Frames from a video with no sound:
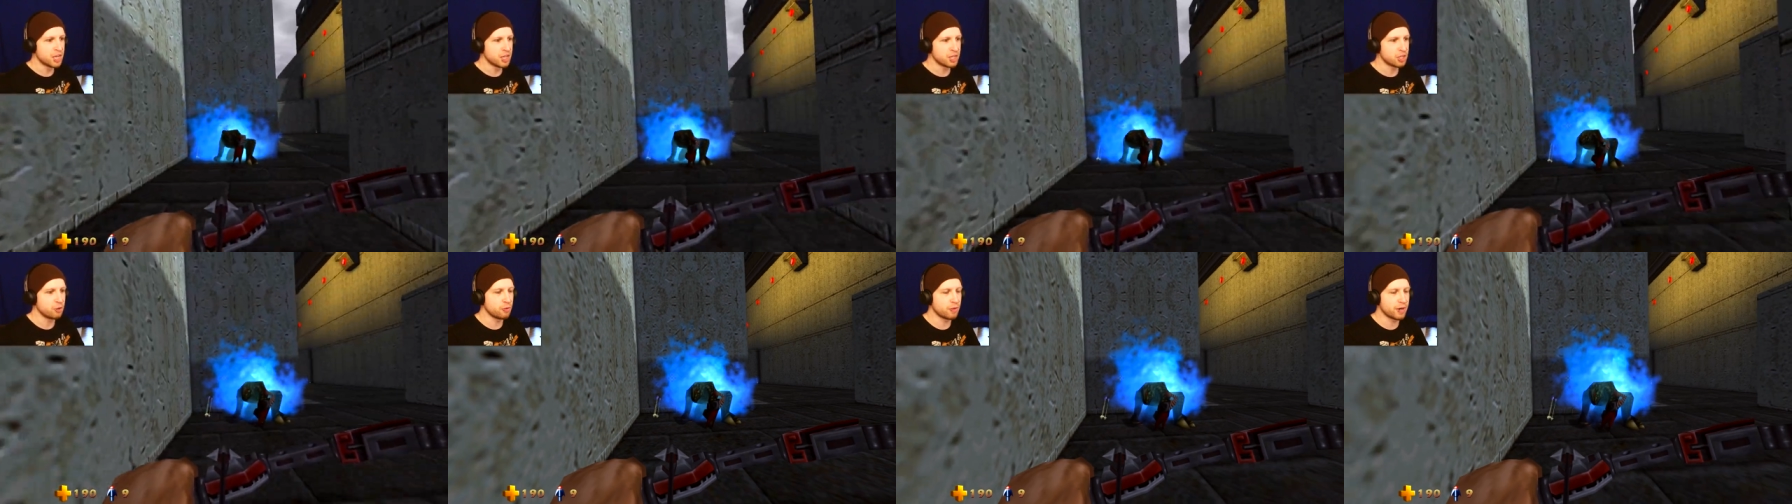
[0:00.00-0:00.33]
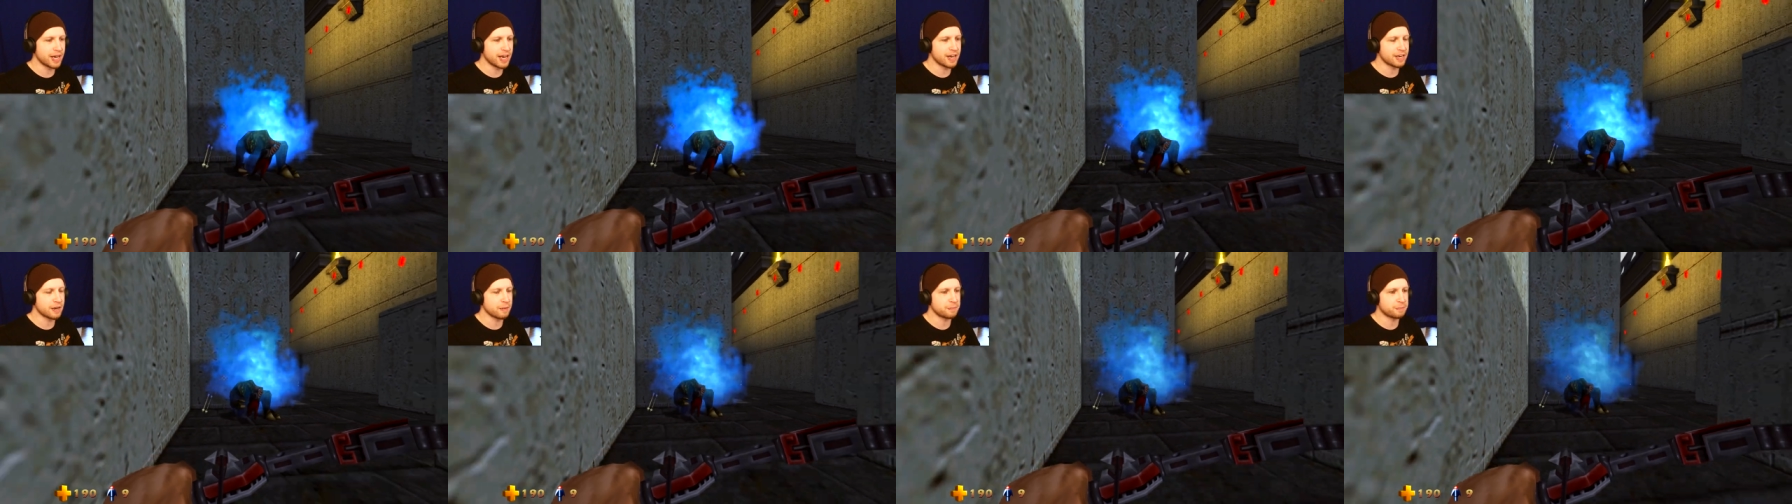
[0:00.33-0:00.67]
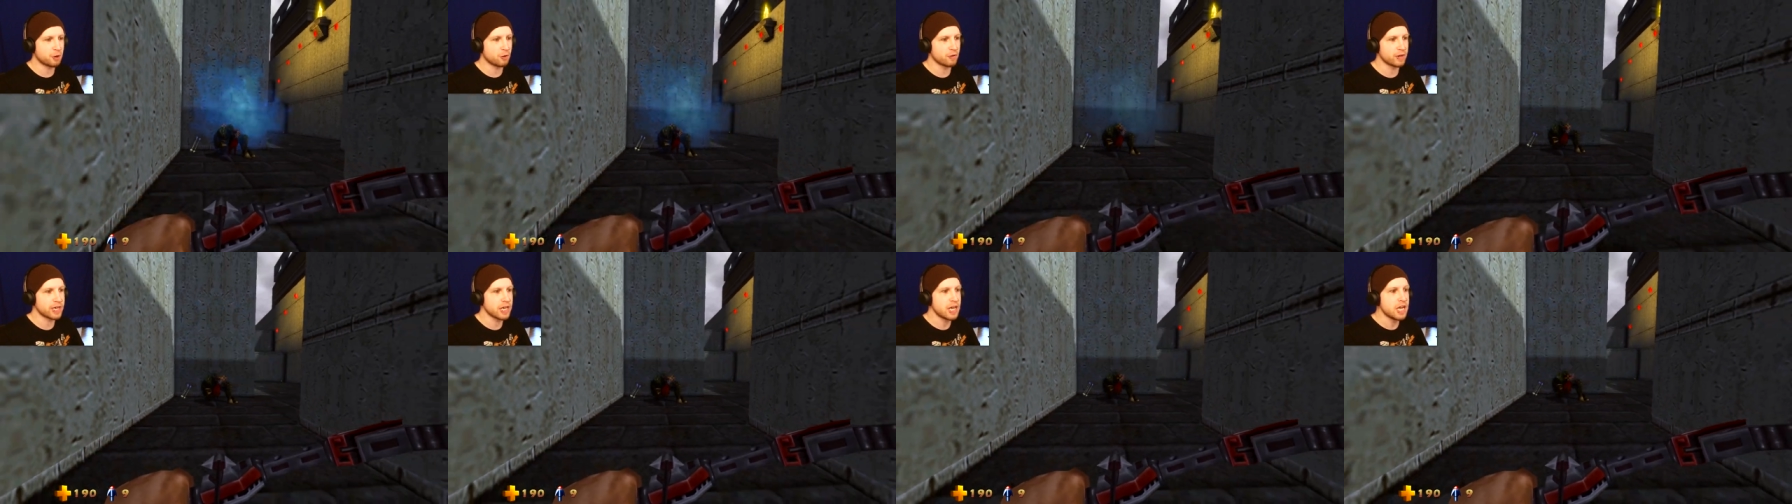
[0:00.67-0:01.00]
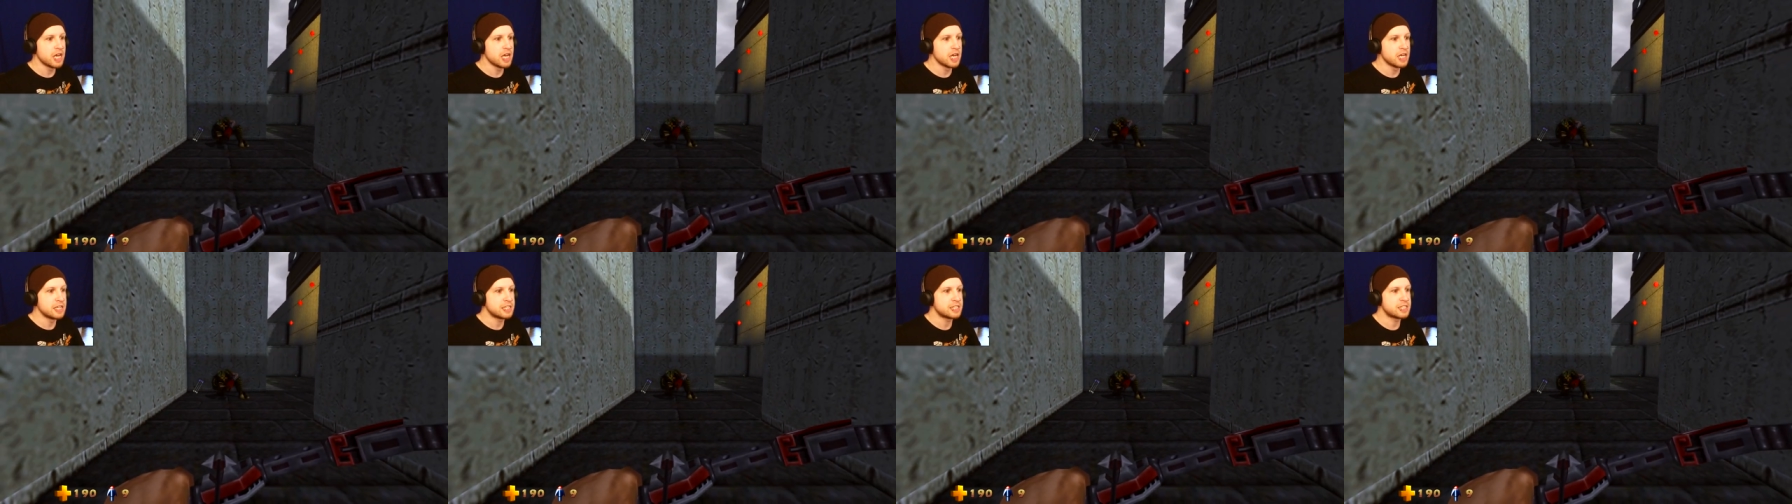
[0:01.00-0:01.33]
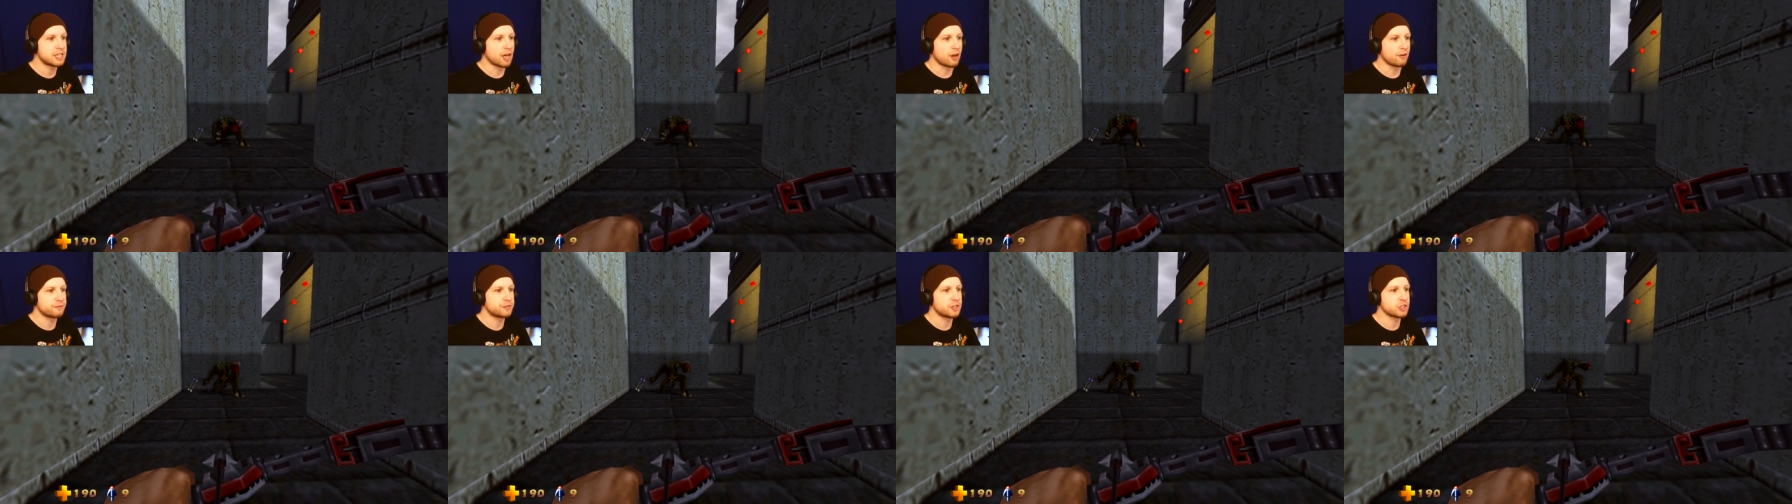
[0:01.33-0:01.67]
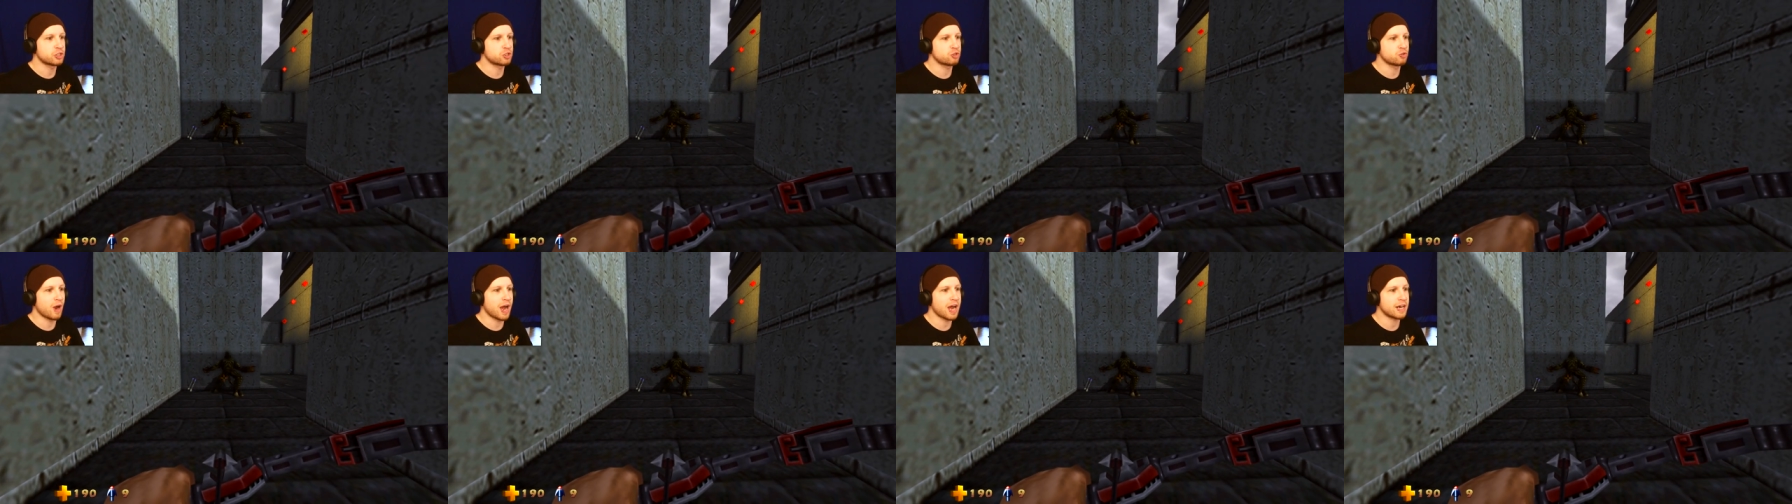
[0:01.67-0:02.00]
You would end up going
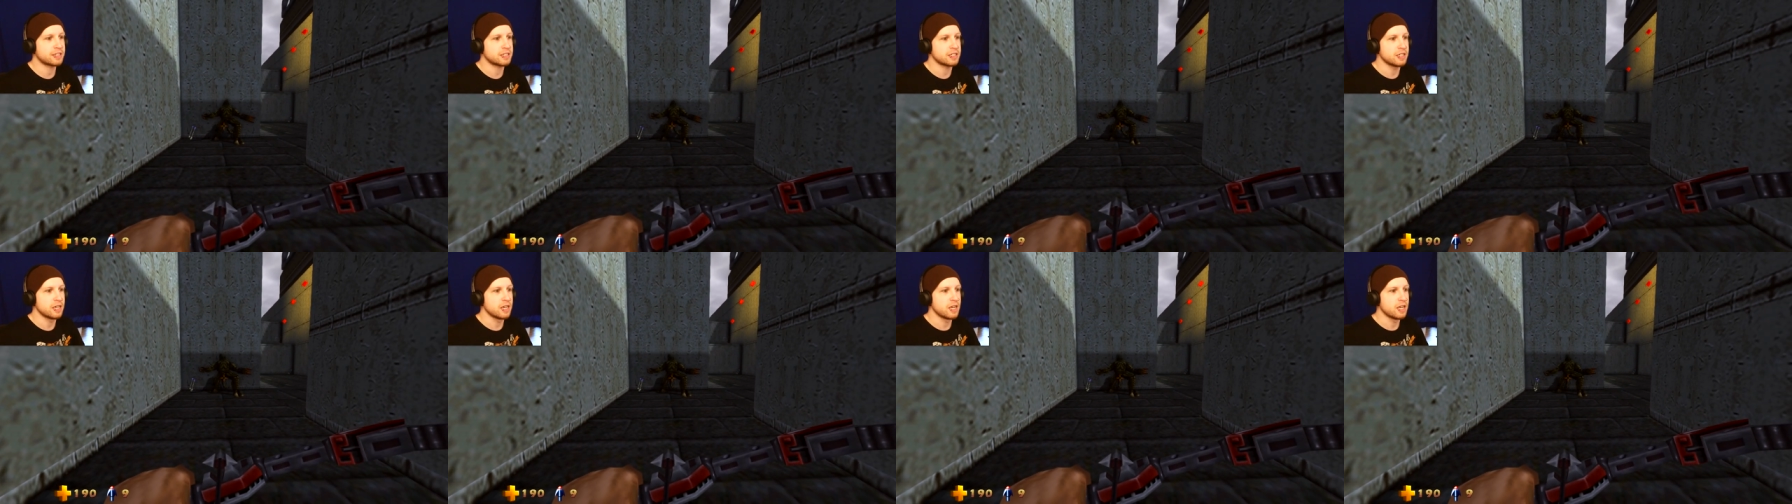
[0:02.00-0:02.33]
self-destruct.